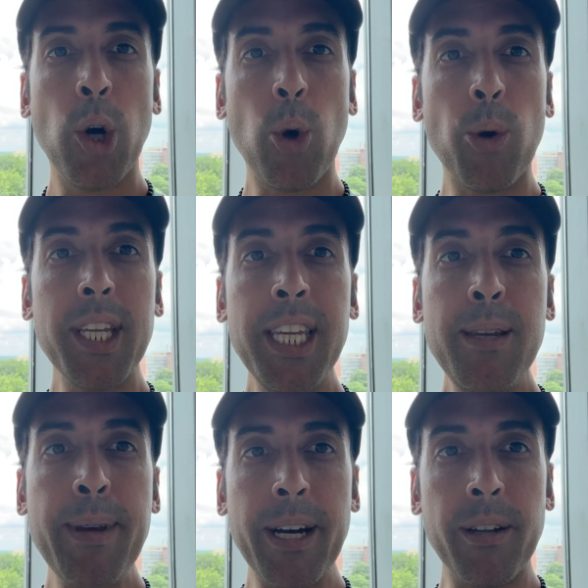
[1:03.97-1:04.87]
or
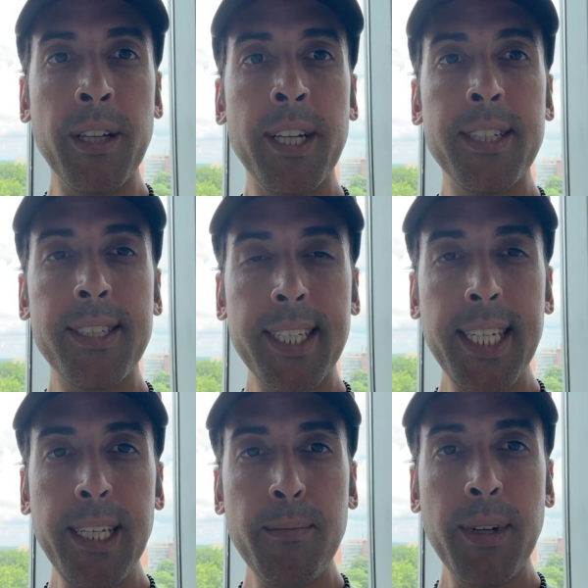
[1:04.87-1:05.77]
email
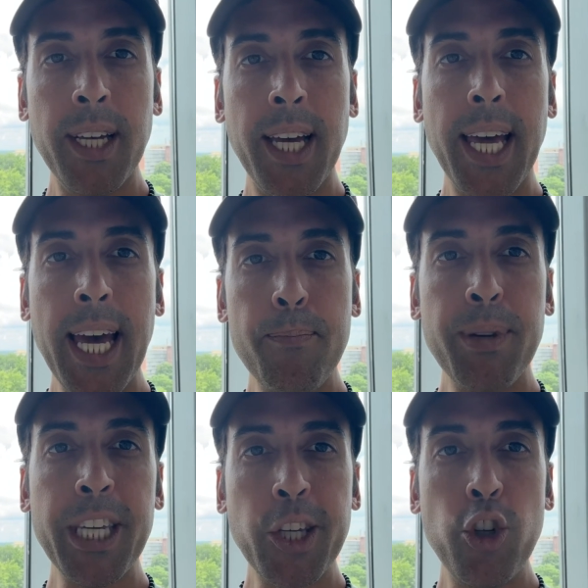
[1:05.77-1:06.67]

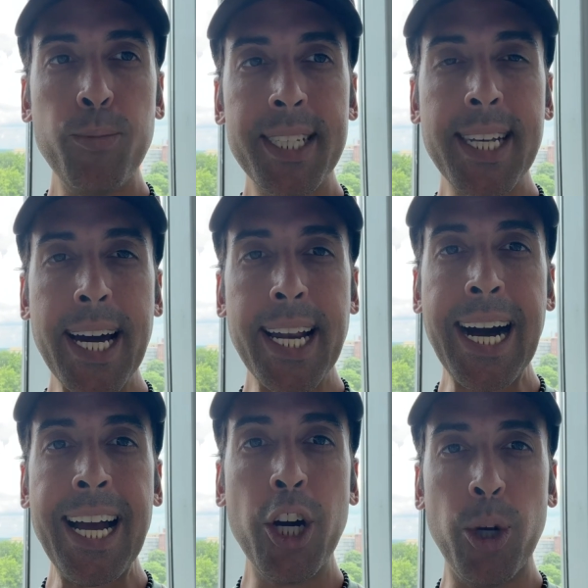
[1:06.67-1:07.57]

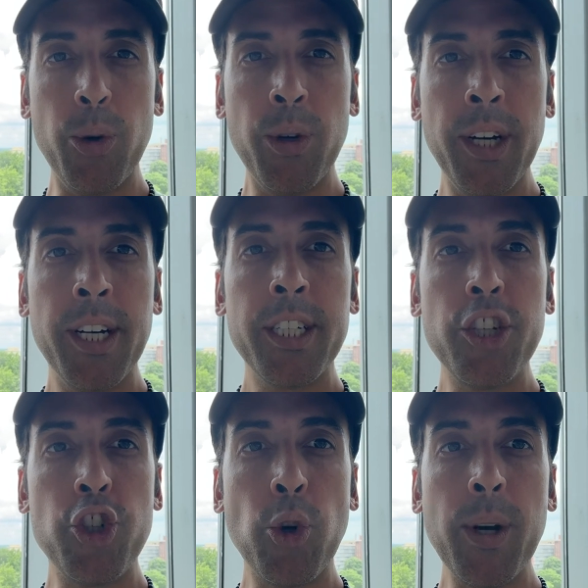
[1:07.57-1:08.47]
team@peakhumans.io to
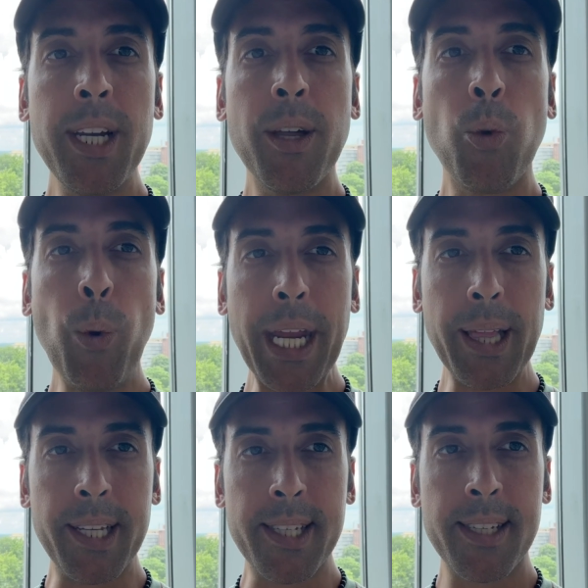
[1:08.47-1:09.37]
join the
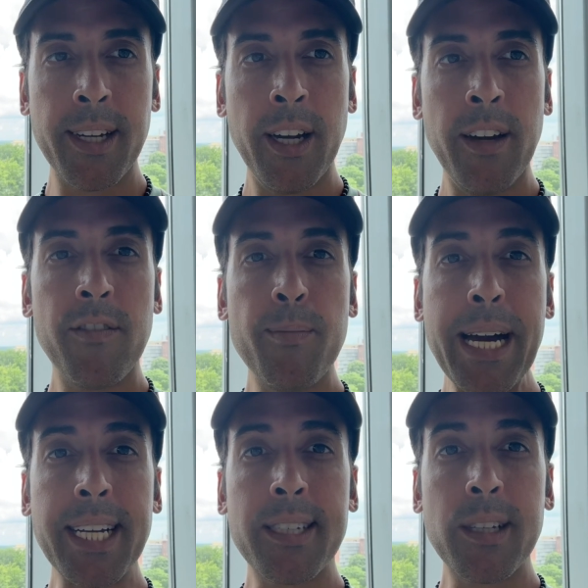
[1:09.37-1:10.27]
waitlist for my
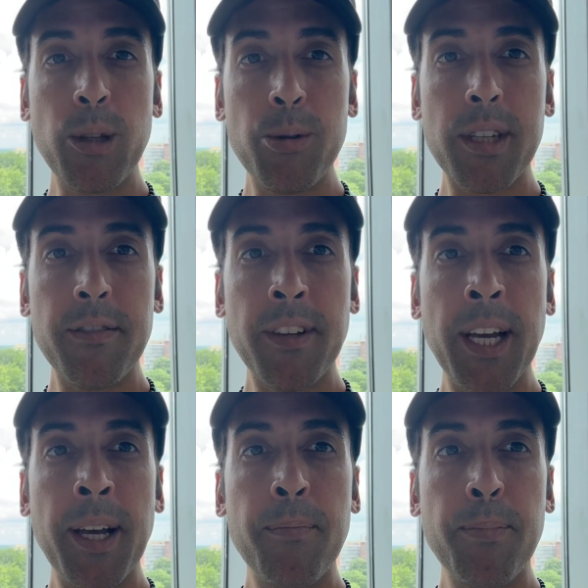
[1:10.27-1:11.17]
exclusive
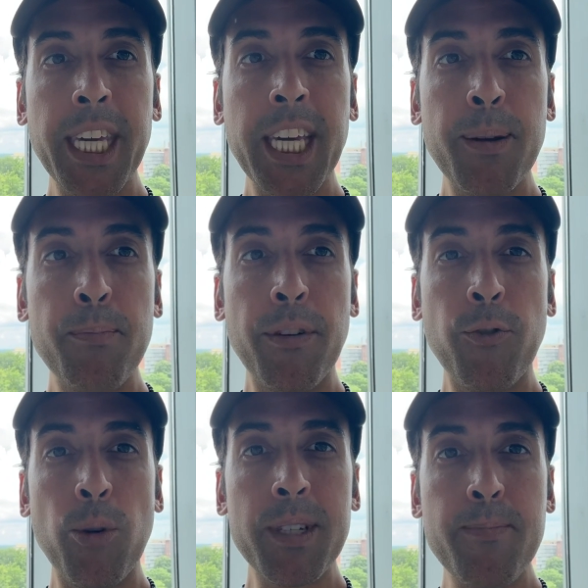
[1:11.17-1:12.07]
Peak
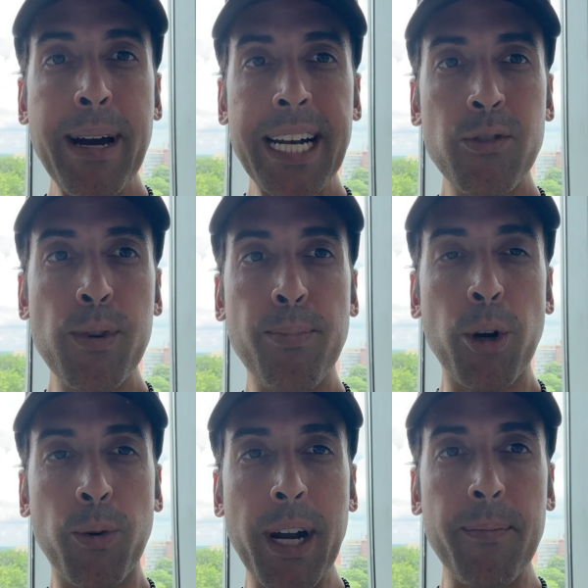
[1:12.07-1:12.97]
Performance Mastery
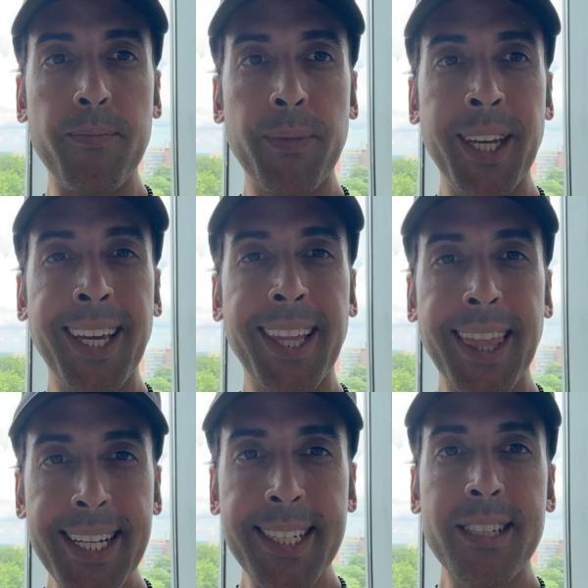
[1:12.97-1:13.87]
program.
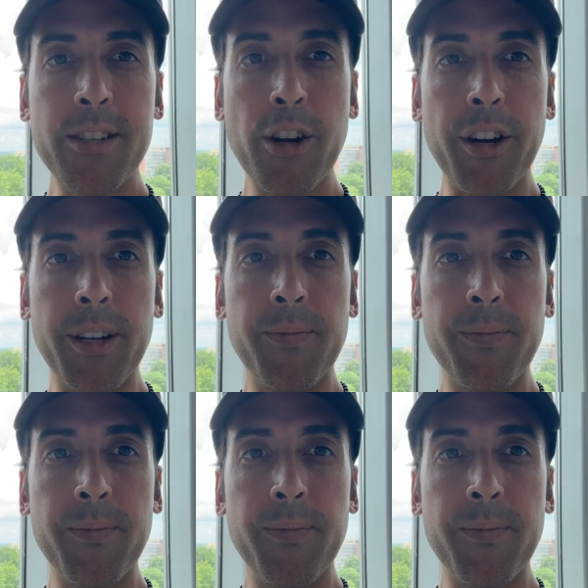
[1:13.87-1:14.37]
Let's get started.